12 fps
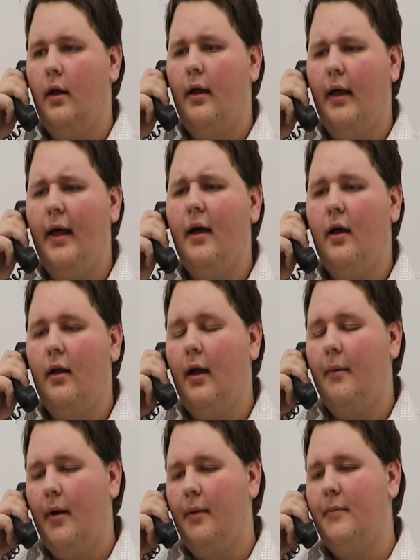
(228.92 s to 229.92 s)
Hang
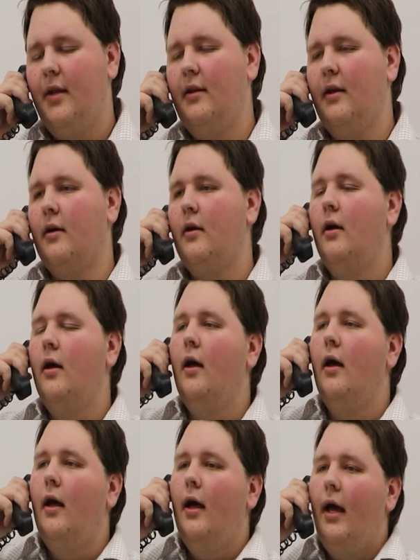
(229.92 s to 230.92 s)
on, I'm getting there.
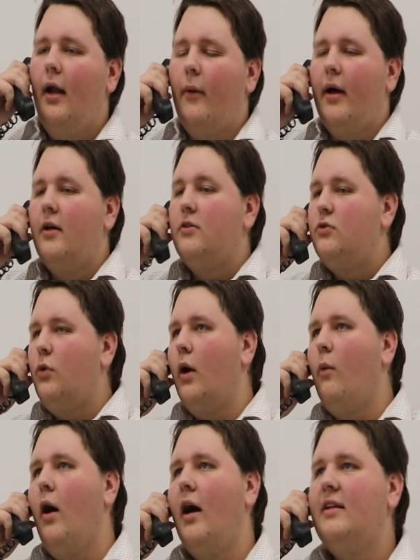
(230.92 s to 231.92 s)
Anyway, so I
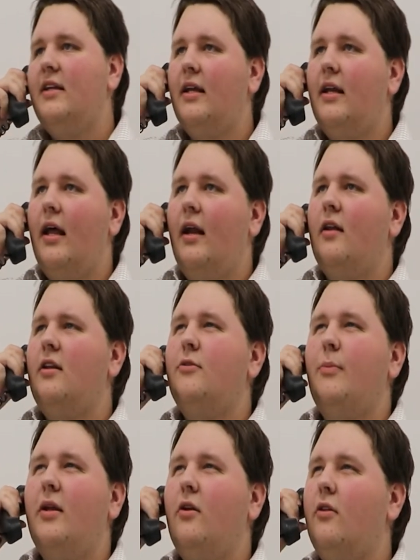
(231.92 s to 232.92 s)
walked in, and on this
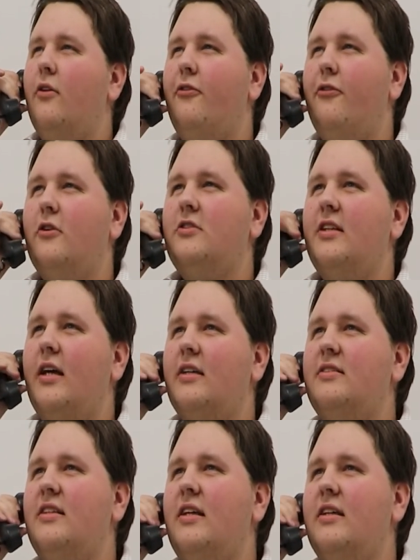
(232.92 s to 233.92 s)
menu, the first thing I
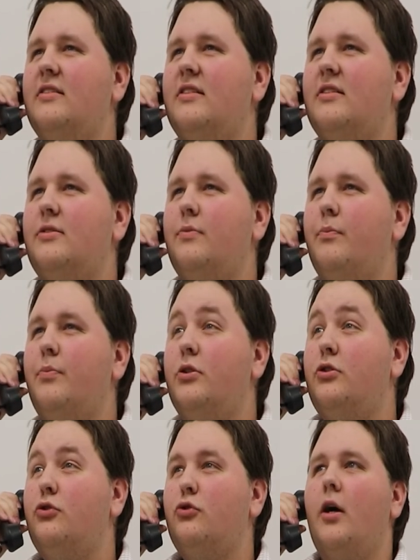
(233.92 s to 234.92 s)
see is this
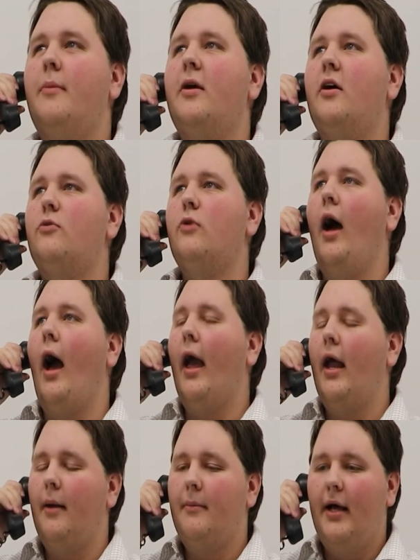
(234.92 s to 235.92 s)
pastrami on rye,
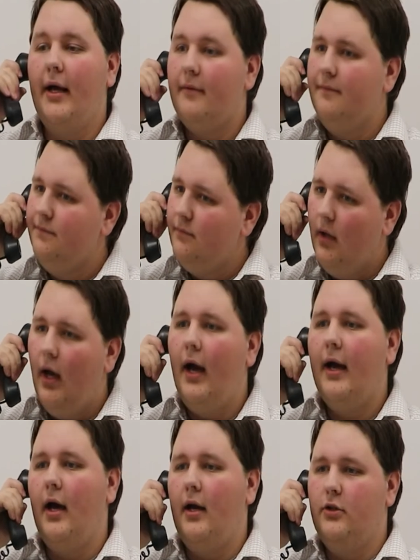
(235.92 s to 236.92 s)
and I'm like,
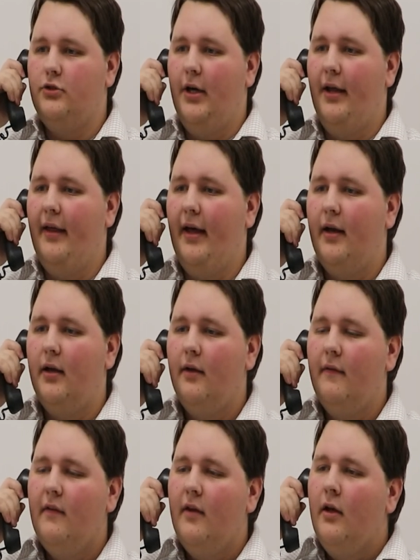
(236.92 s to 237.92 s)
I gotta try that.
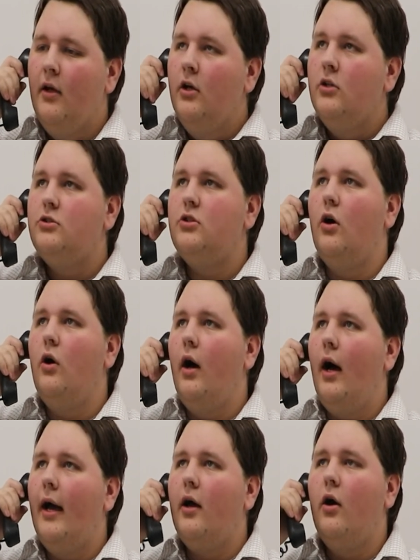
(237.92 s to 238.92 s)

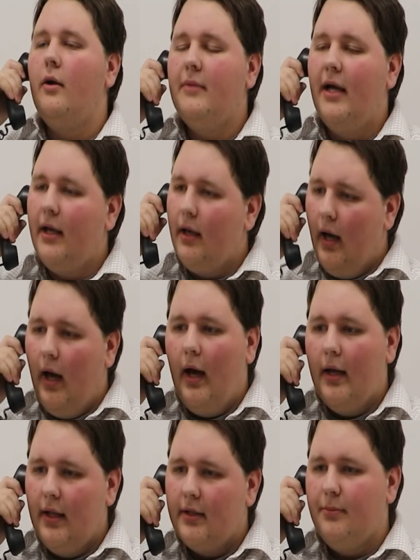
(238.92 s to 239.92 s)
So I go, I'm like,
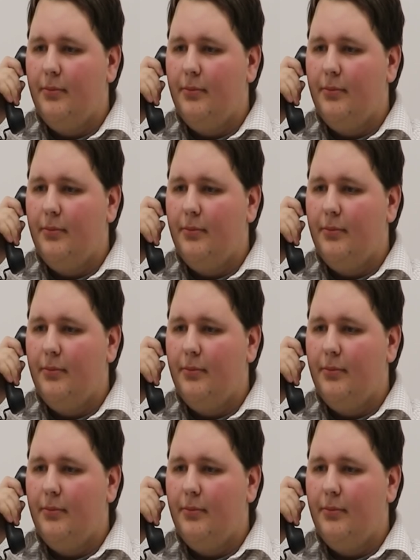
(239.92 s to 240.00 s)
I'd like the